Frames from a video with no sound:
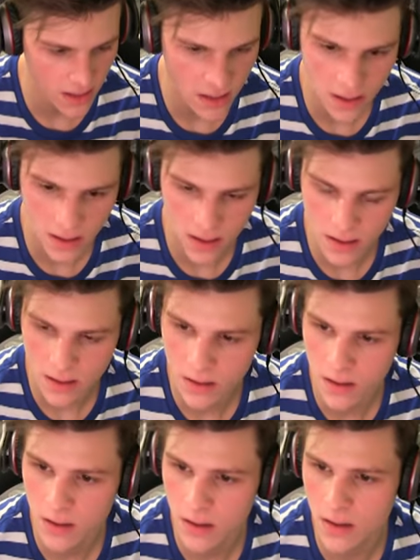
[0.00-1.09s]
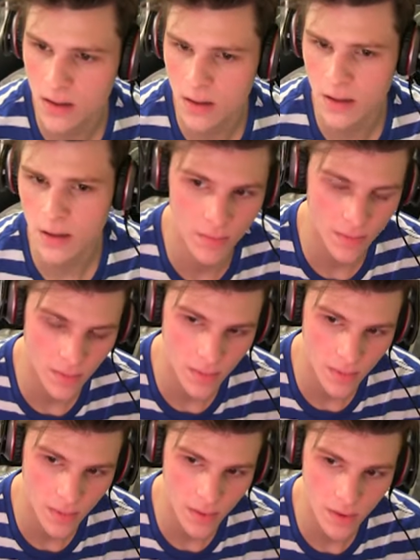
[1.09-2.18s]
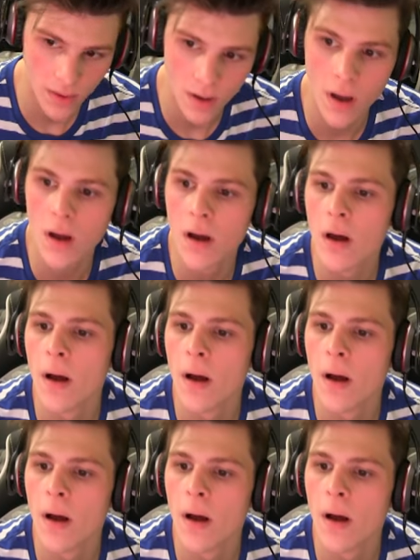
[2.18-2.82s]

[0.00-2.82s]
[no speech]